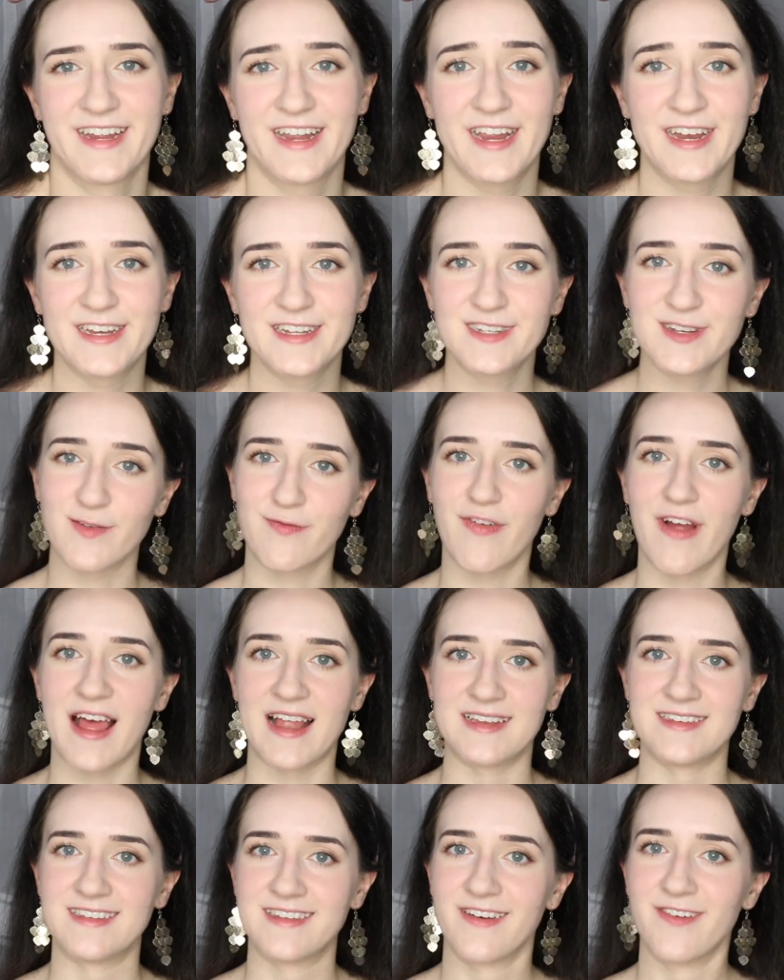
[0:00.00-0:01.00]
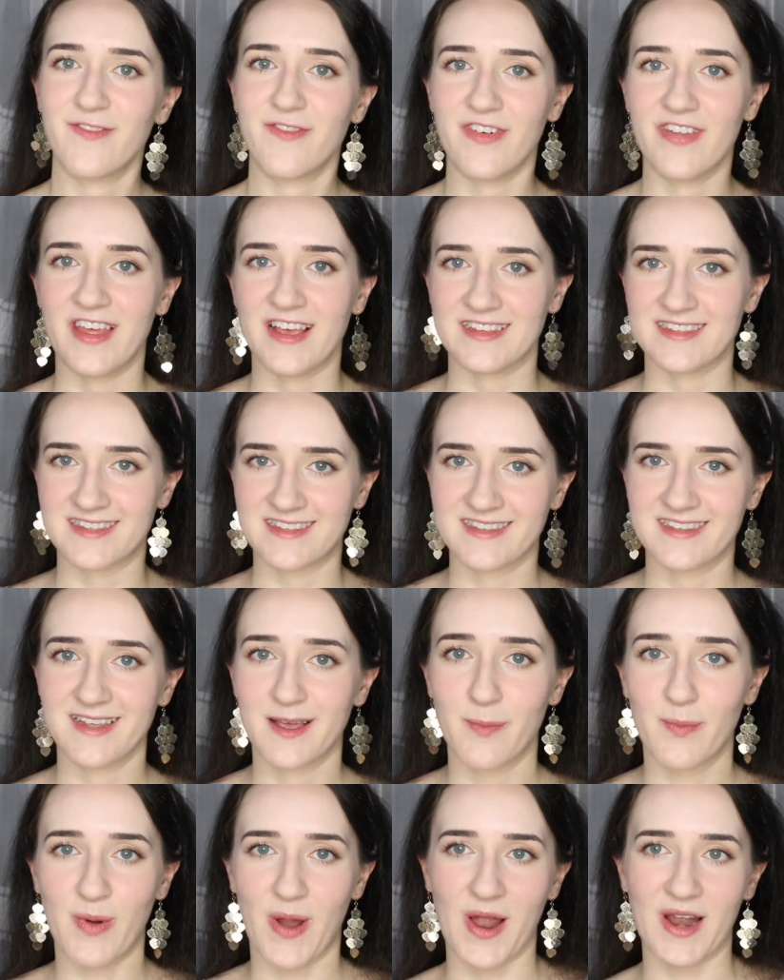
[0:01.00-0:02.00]
It is your friend for this
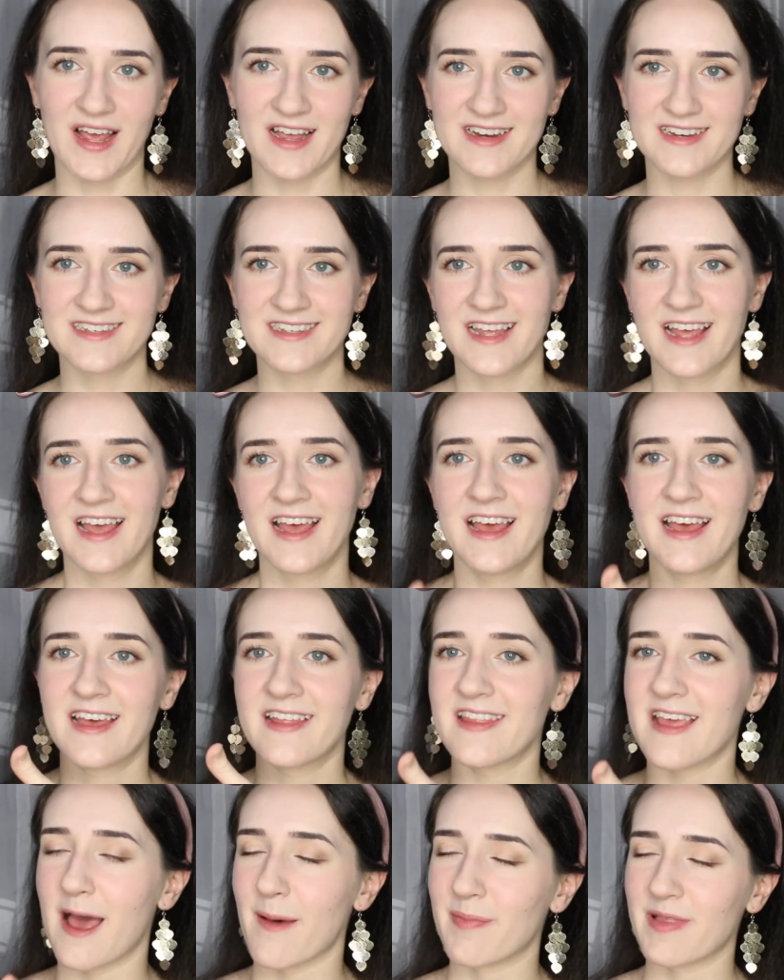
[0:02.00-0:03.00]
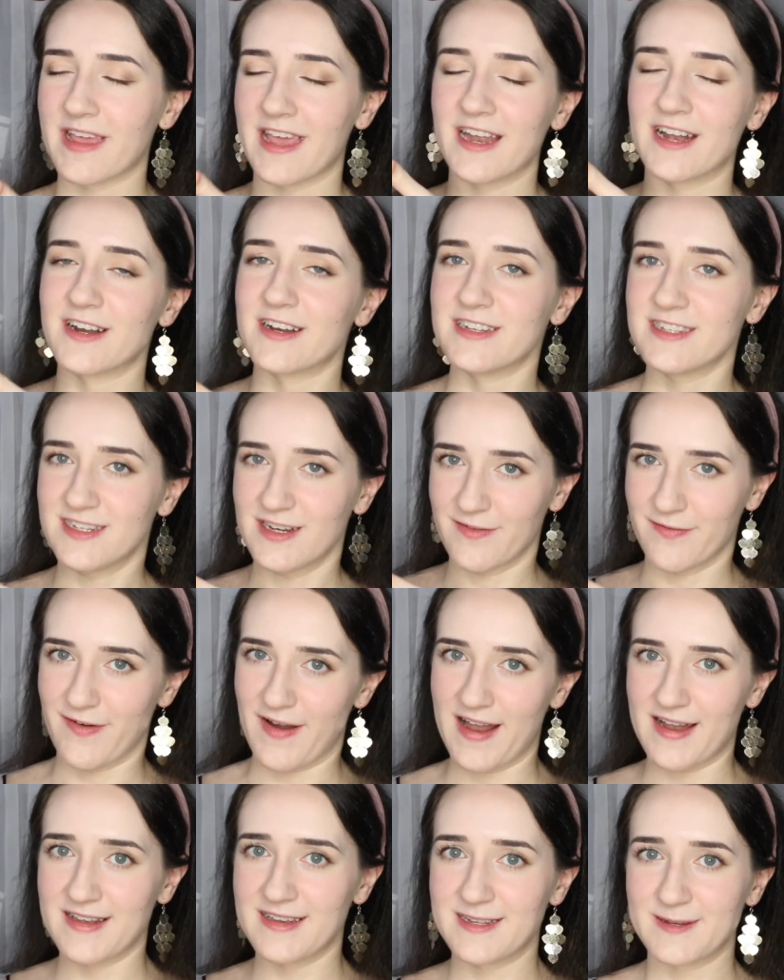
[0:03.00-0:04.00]
product. The applicator is your
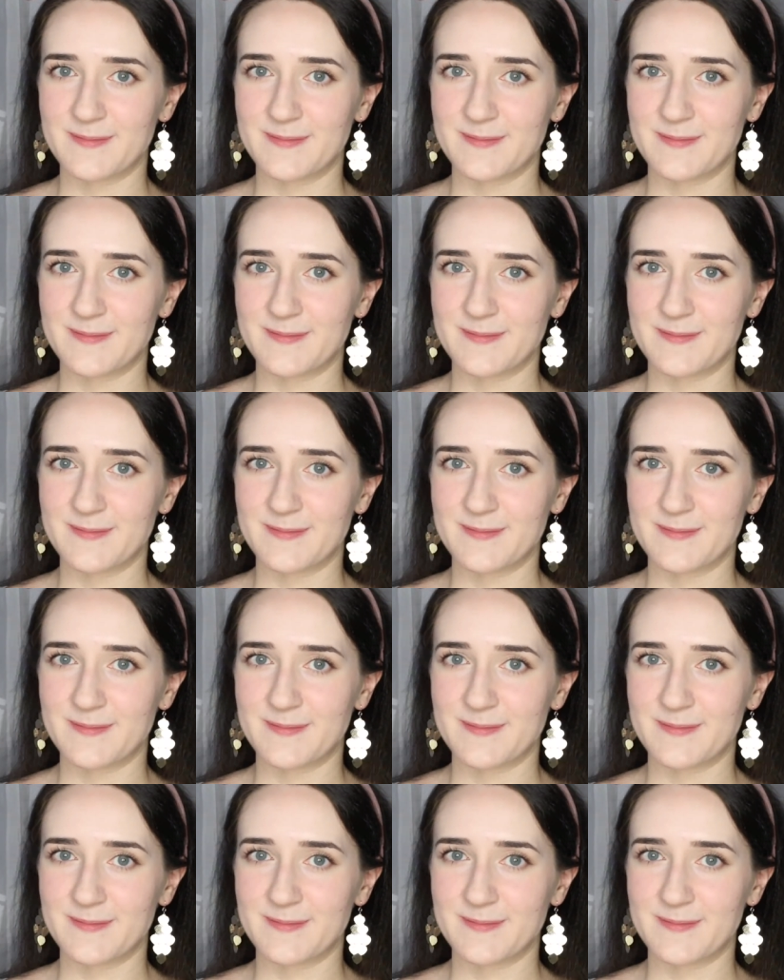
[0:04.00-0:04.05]
friend.